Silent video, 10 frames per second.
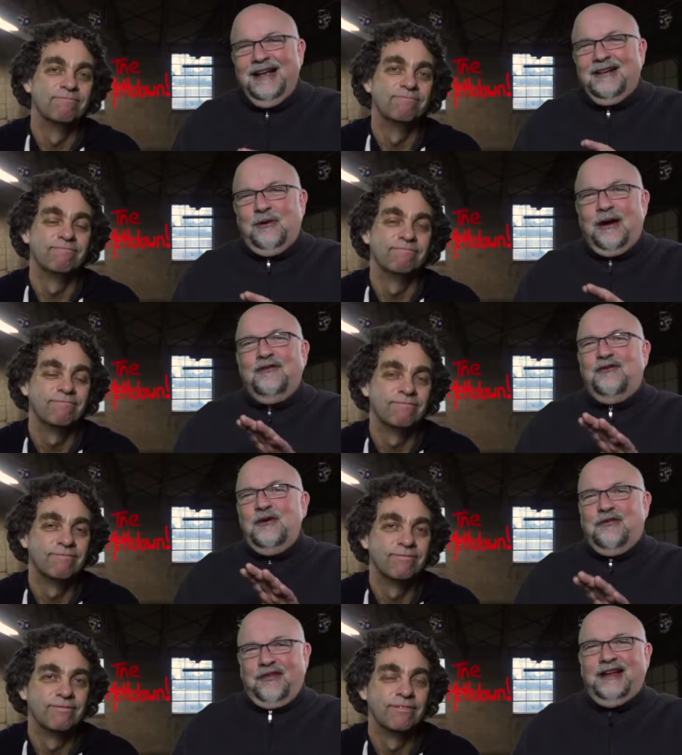Speaker 1: quite a
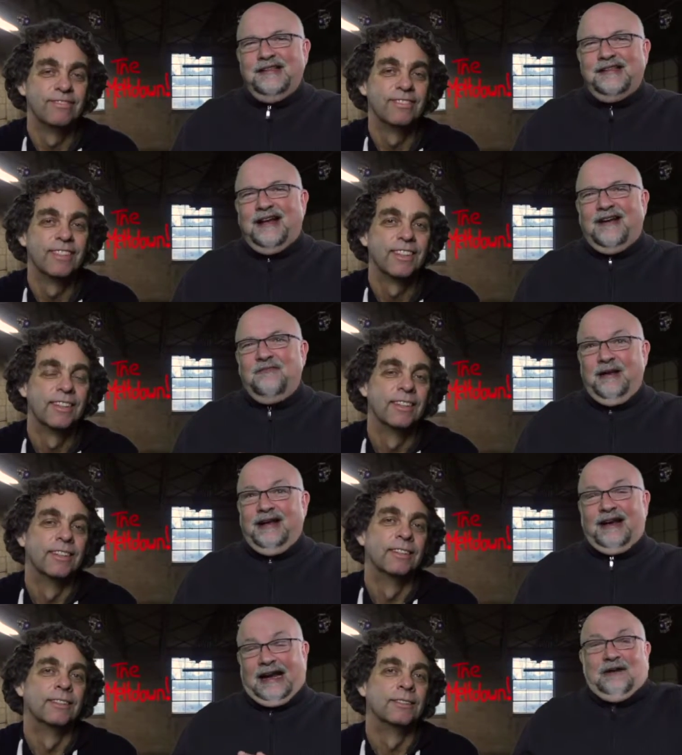few things that I've been
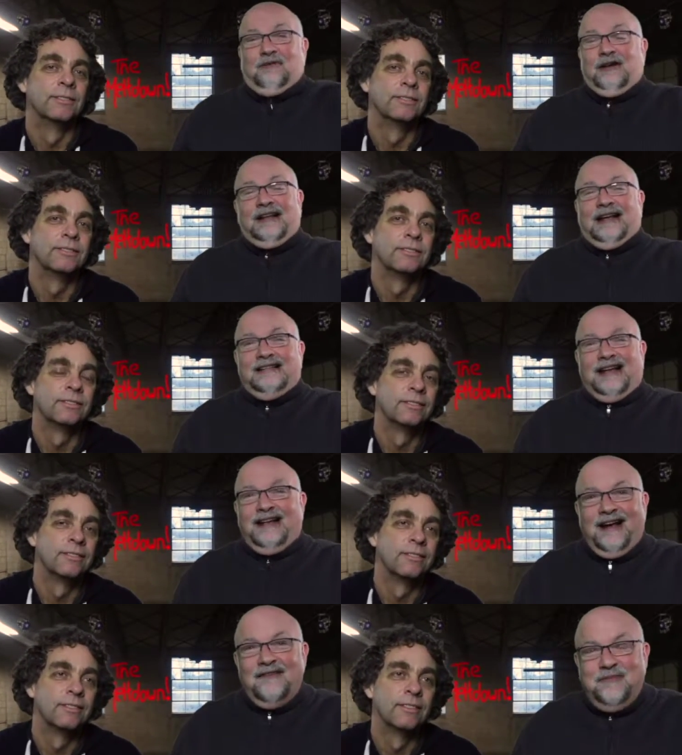in. I didn't realize
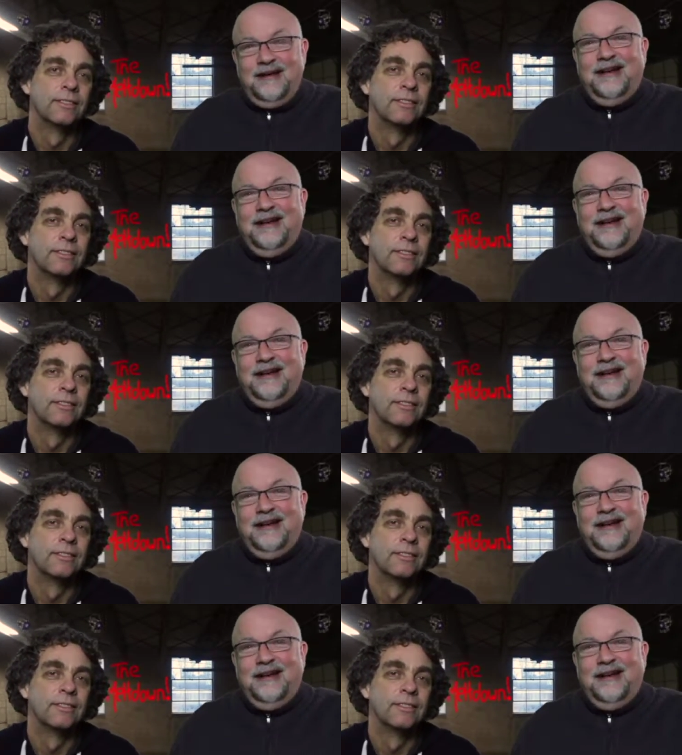I've been